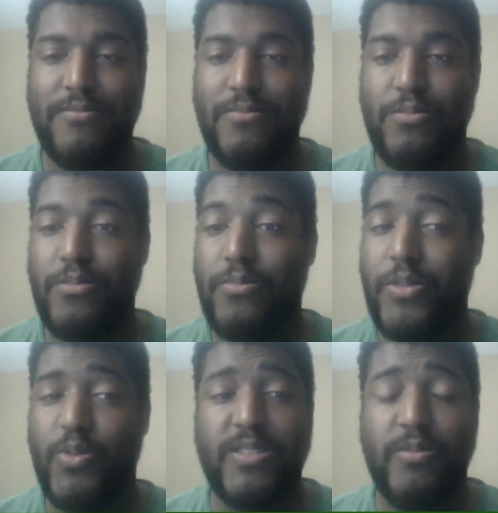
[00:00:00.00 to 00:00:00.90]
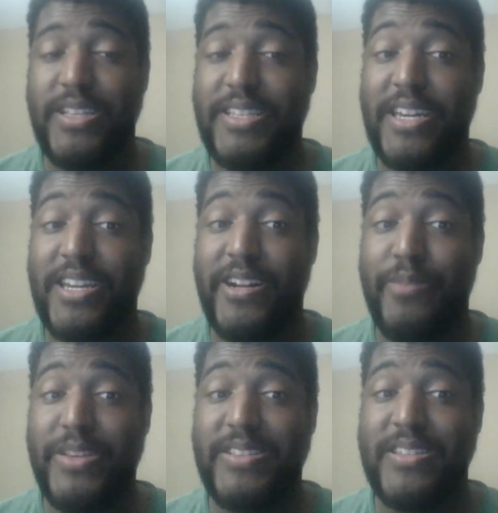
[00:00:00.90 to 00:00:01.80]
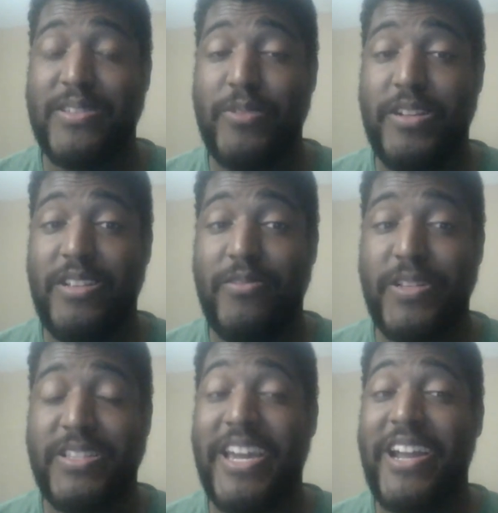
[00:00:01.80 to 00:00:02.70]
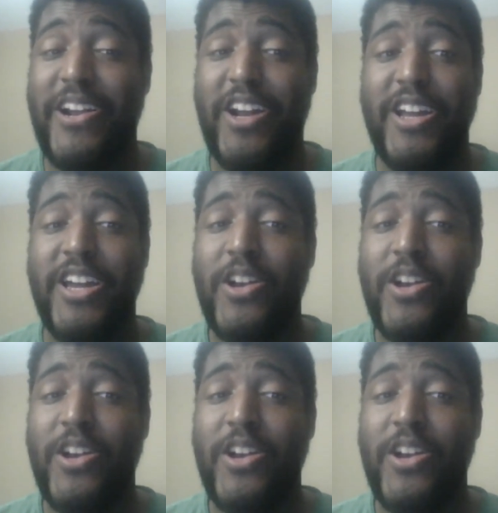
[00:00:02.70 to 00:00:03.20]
It wasn't really taking care of business when when Terry